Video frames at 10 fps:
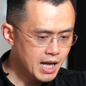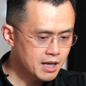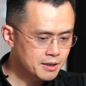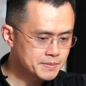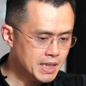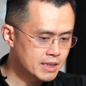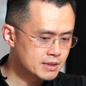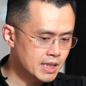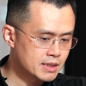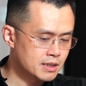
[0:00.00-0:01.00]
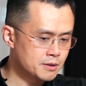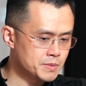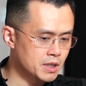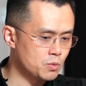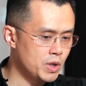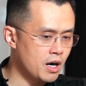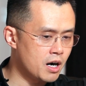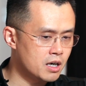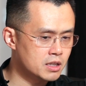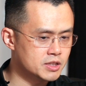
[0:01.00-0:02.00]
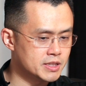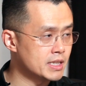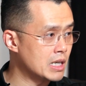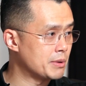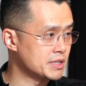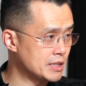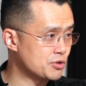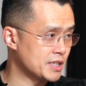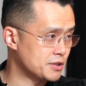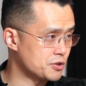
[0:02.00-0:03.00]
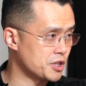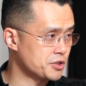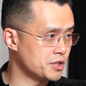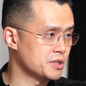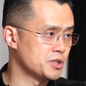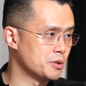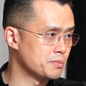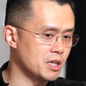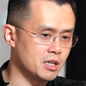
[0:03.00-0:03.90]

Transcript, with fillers: Um, and then uh, uh, we are setting up a centralized structures, you know,